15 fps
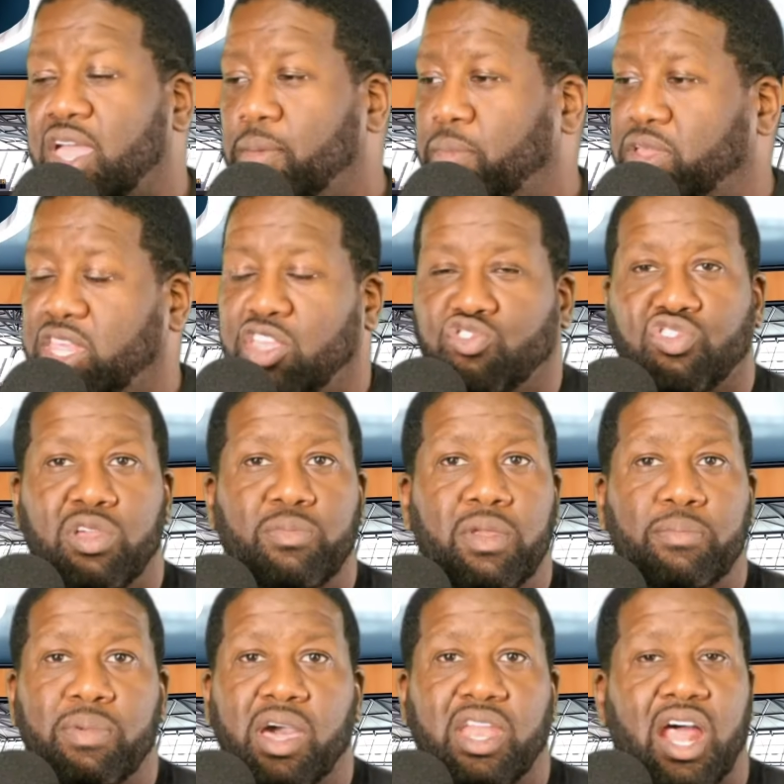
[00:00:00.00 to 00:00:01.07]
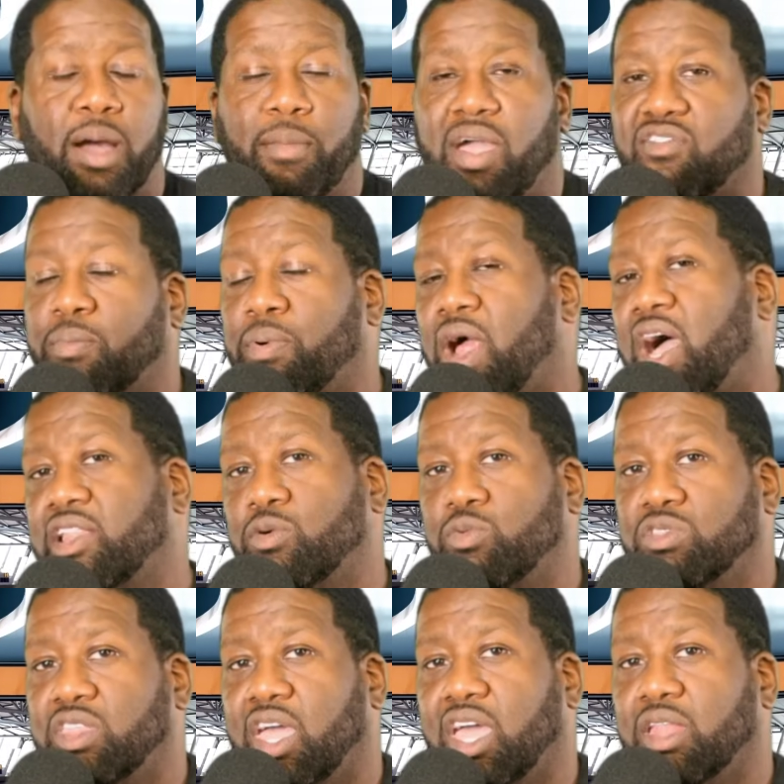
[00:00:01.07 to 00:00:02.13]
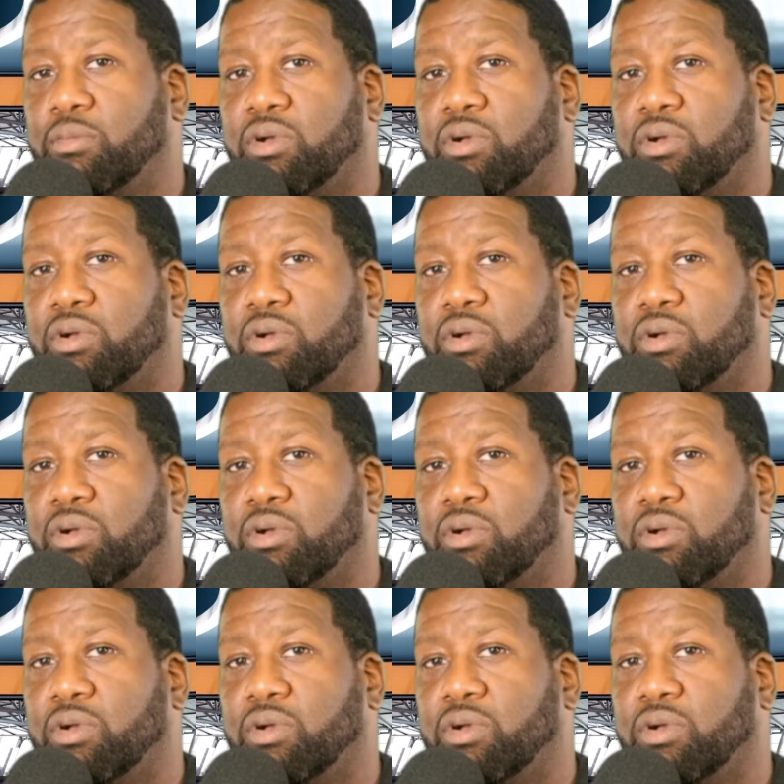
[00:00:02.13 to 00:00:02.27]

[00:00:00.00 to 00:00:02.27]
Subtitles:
but then treat me better, I'm going to have a problem with that.